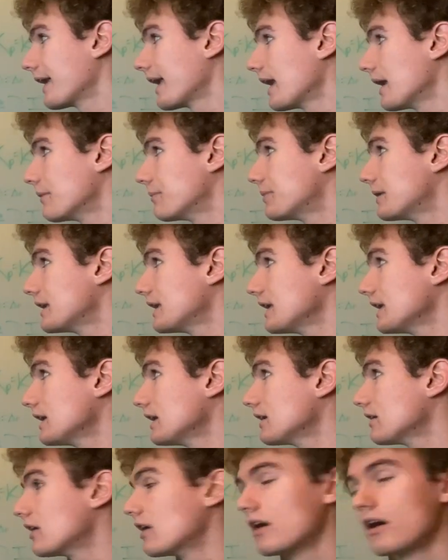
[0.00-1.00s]

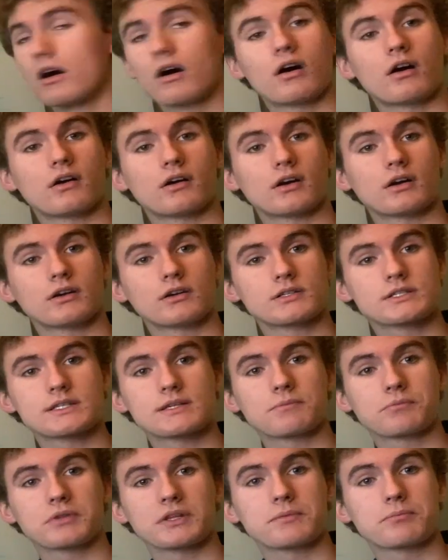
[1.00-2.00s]
Kp are
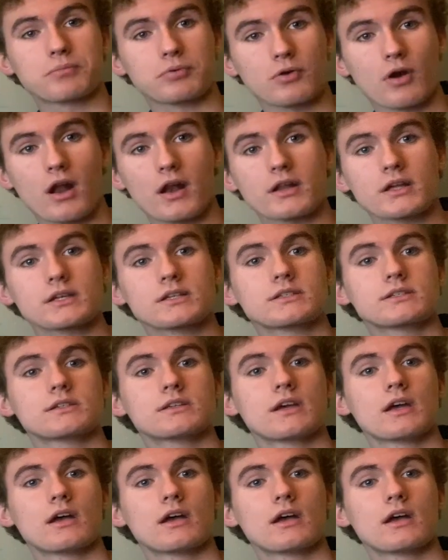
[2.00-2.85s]
simply products